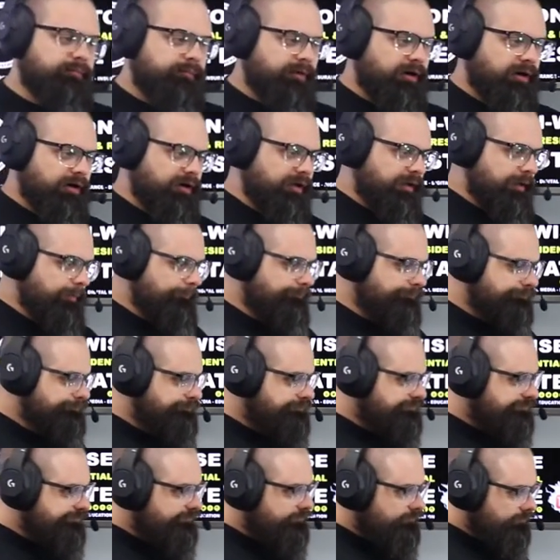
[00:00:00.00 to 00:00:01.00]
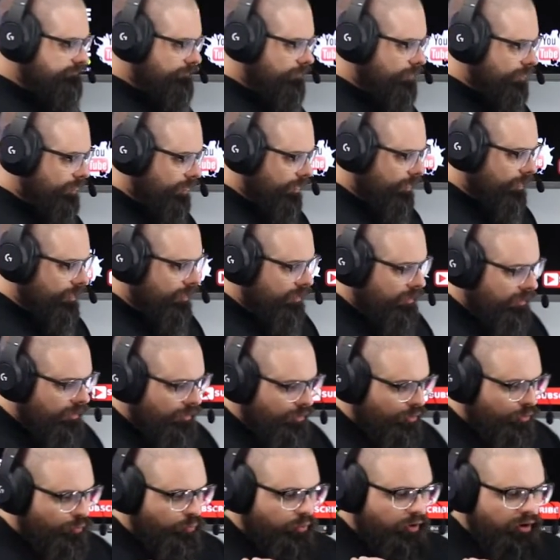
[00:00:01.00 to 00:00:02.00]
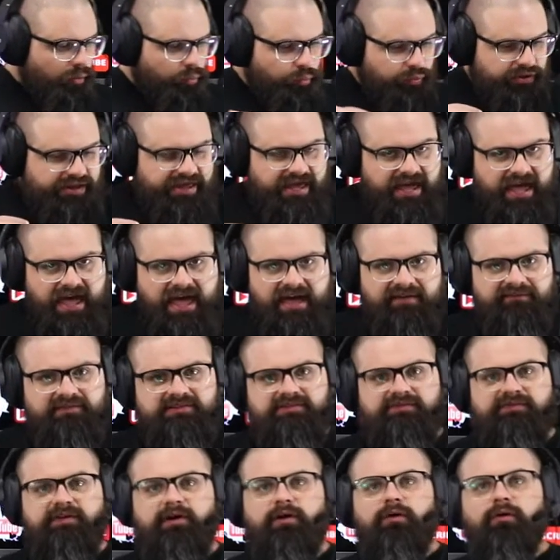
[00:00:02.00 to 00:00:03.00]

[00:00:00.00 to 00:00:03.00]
market, what we have is very